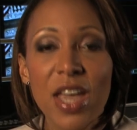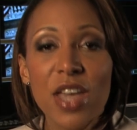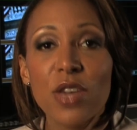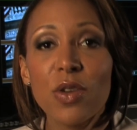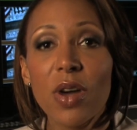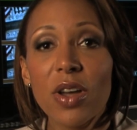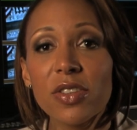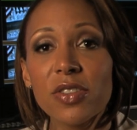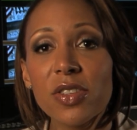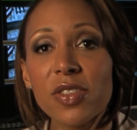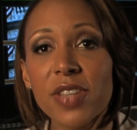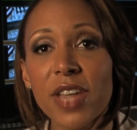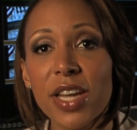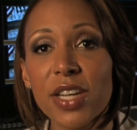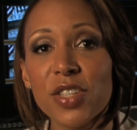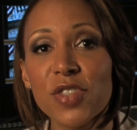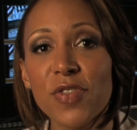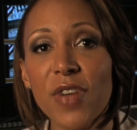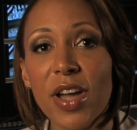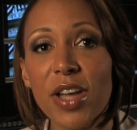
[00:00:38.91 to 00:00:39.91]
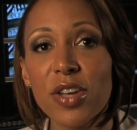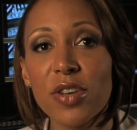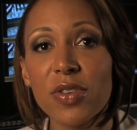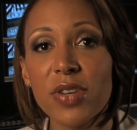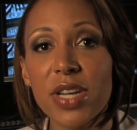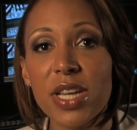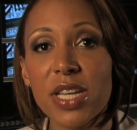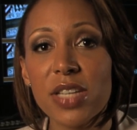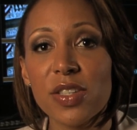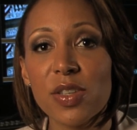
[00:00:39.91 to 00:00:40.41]
You also satisfy your
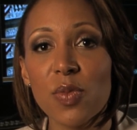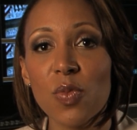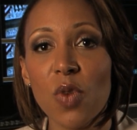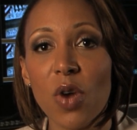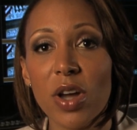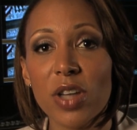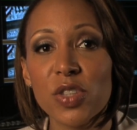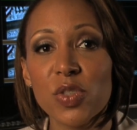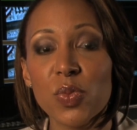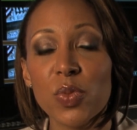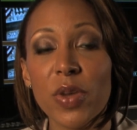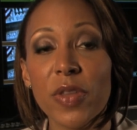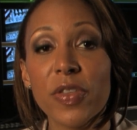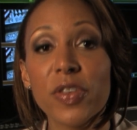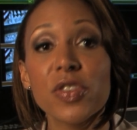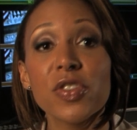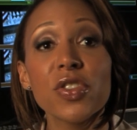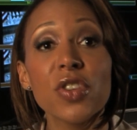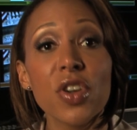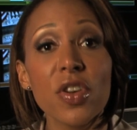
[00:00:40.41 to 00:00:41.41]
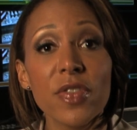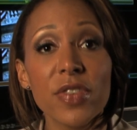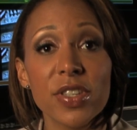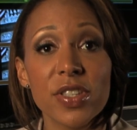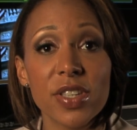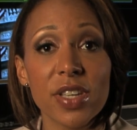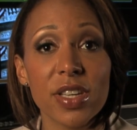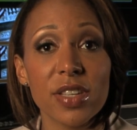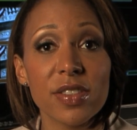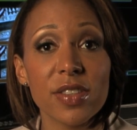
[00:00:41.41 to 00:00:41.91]
needs and wants with
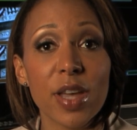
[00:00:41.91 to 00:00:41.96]
services,